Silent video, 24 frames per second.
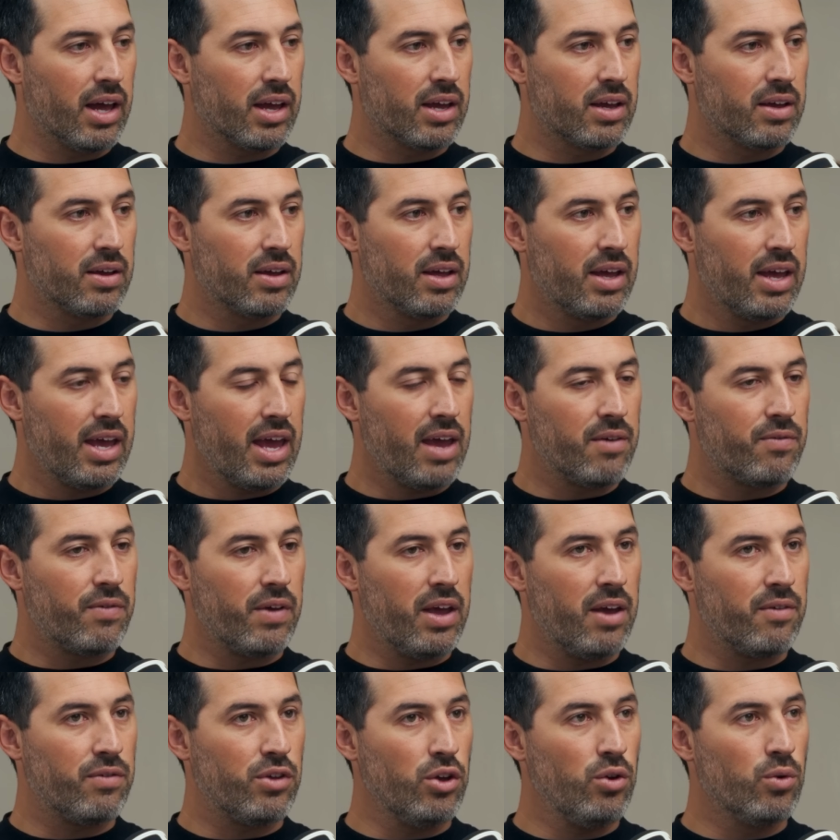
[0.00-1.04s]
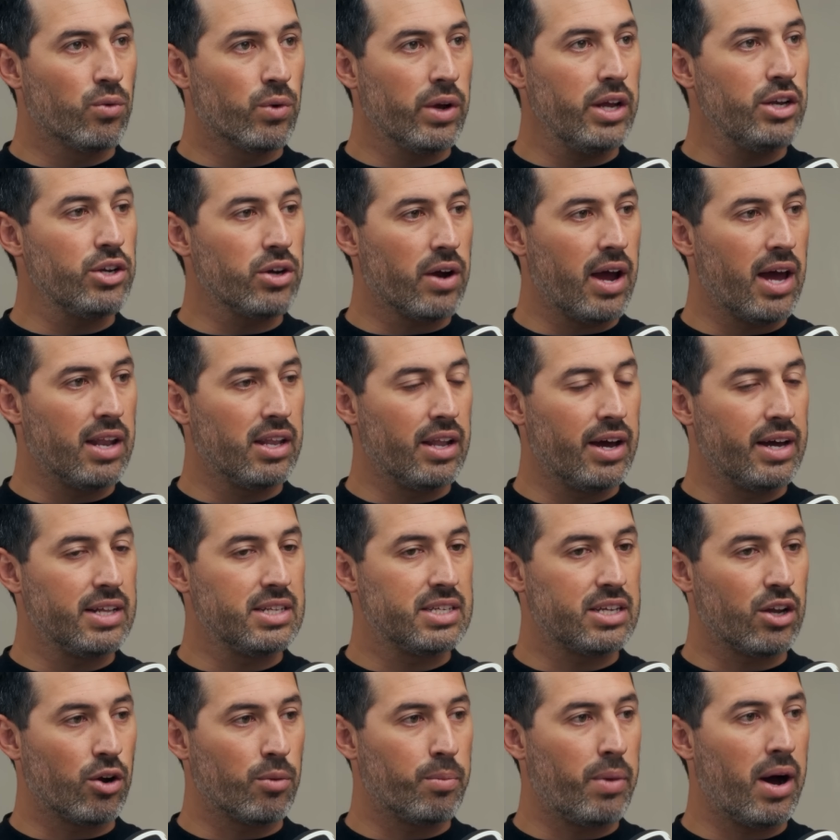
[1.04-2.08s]
Like if you read your
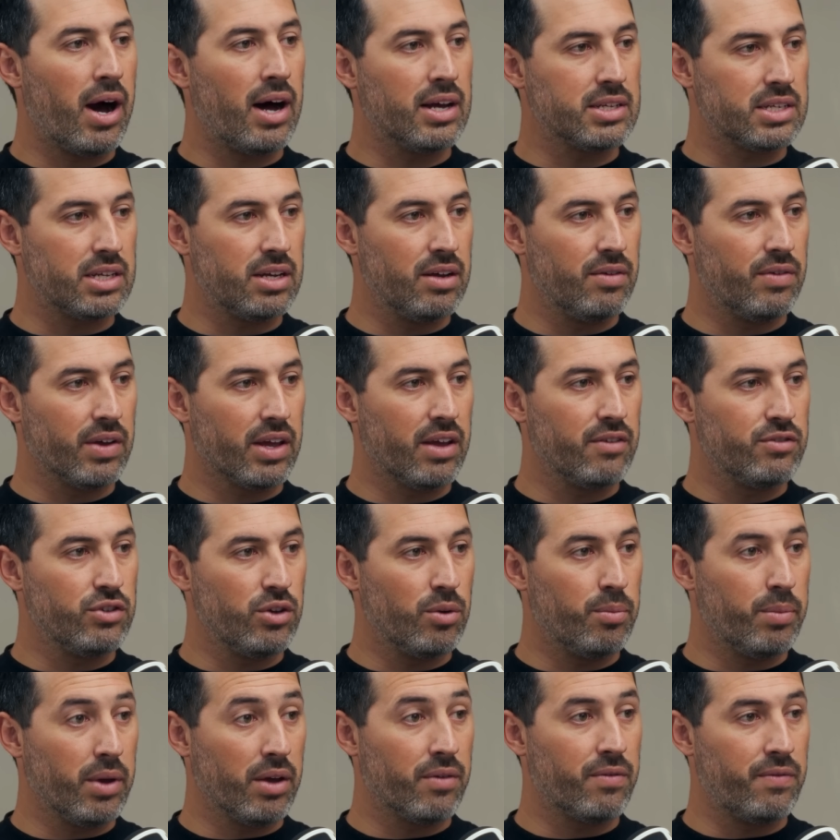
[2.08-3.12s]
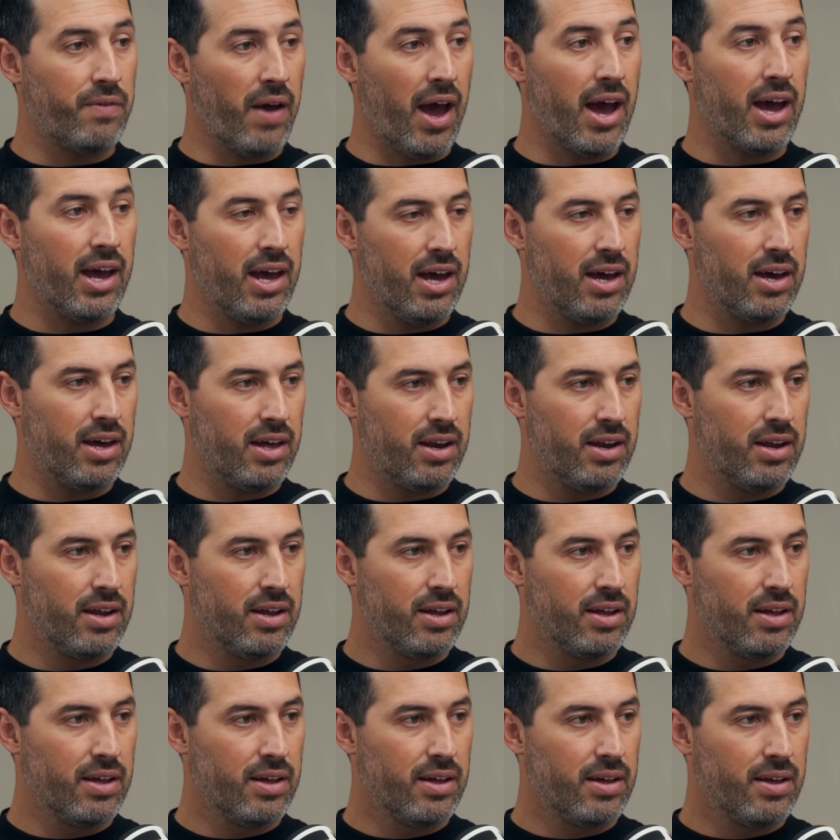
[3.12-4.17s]
headlines that are positive, it gives you a big fat head.
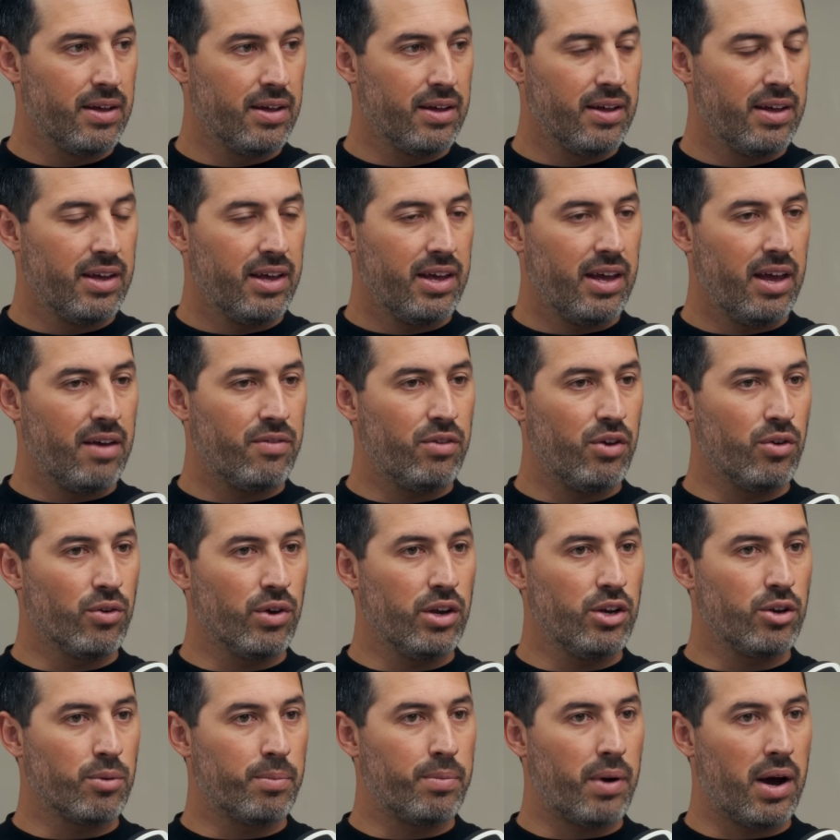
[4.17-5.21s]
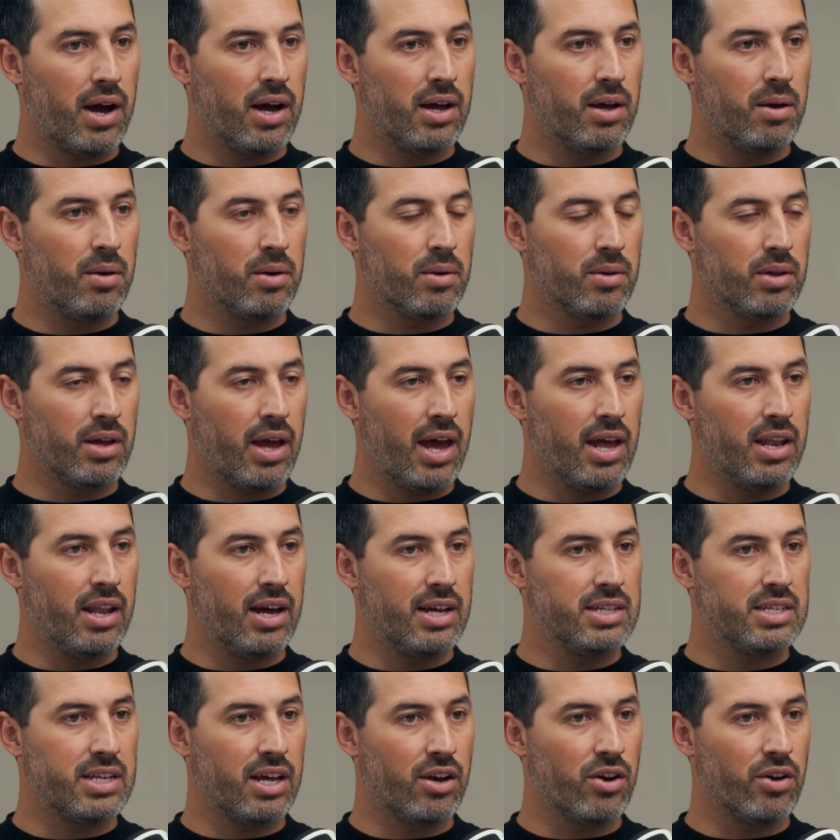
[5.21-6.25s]
Mm. If you read your
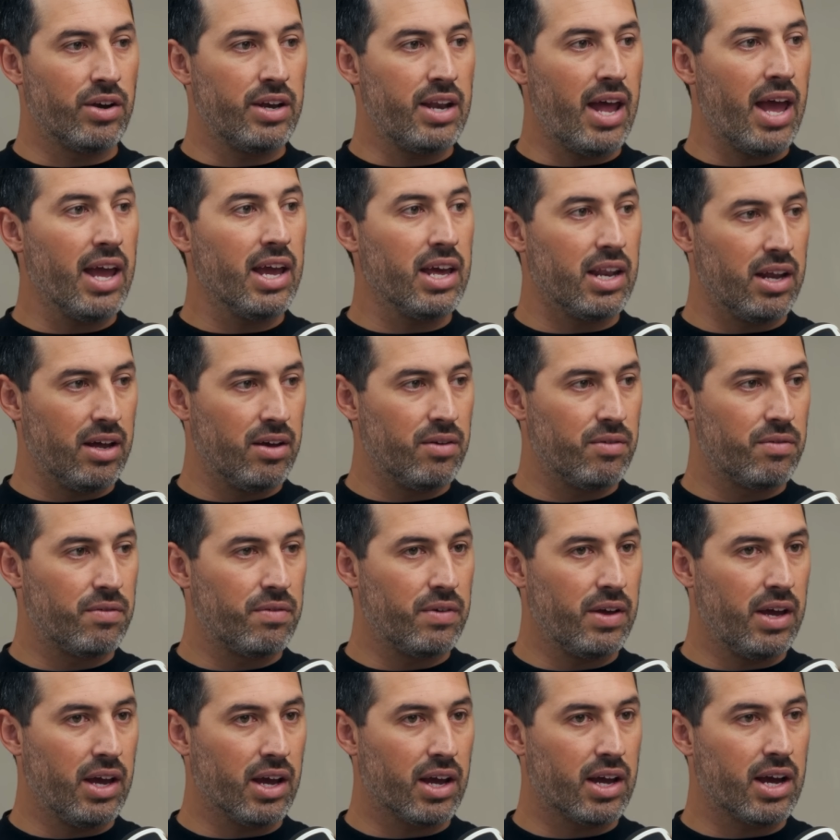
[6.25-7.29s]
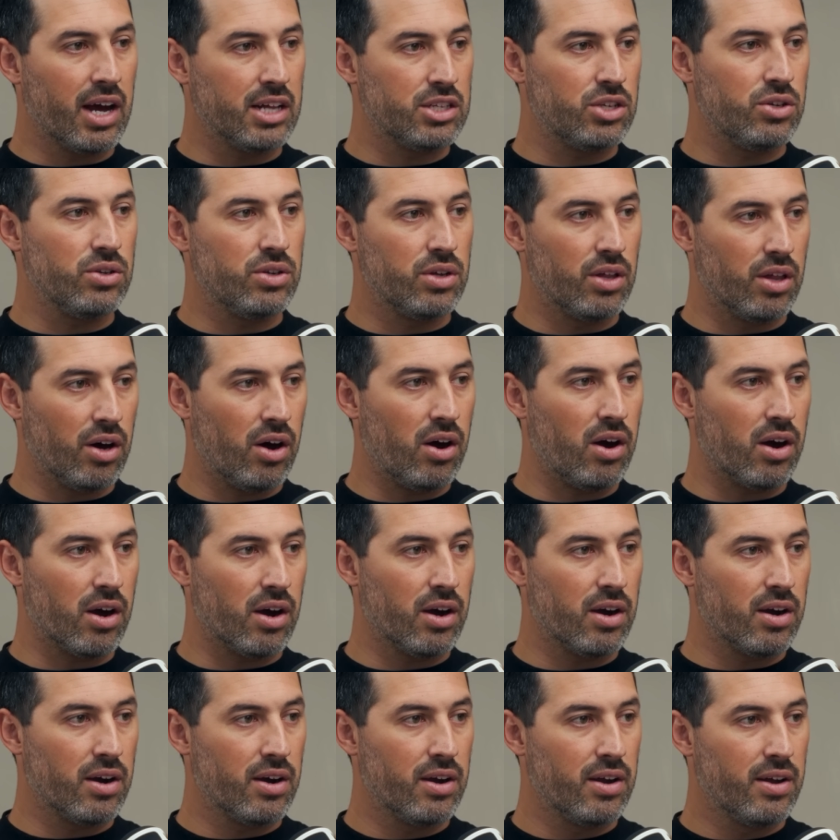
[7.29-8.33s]
headlines that are negative, it cuts you to the
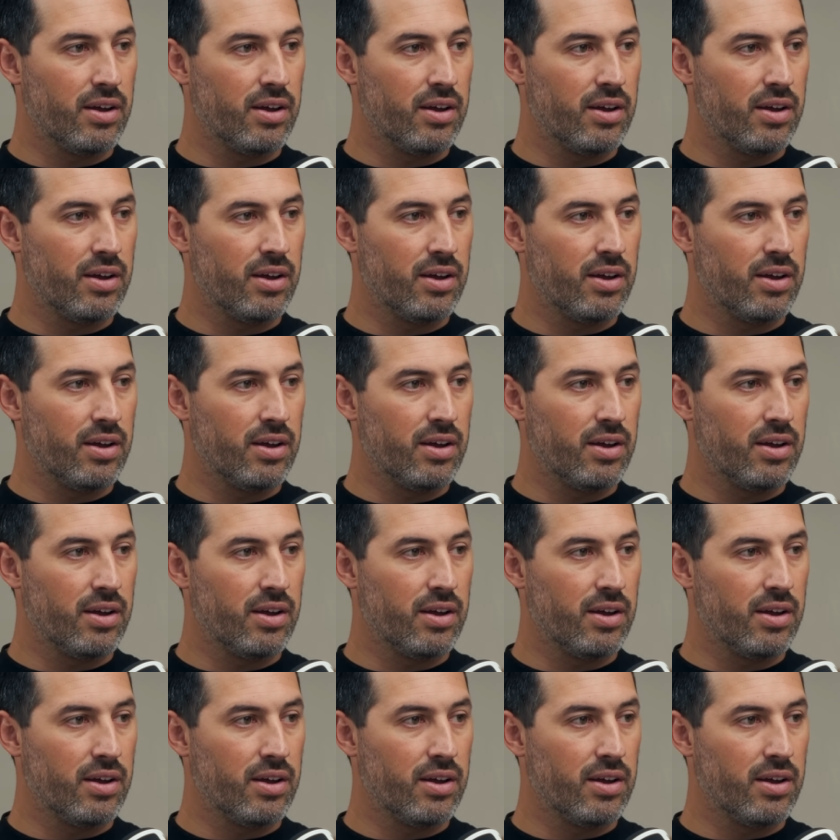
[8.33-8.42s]
heart.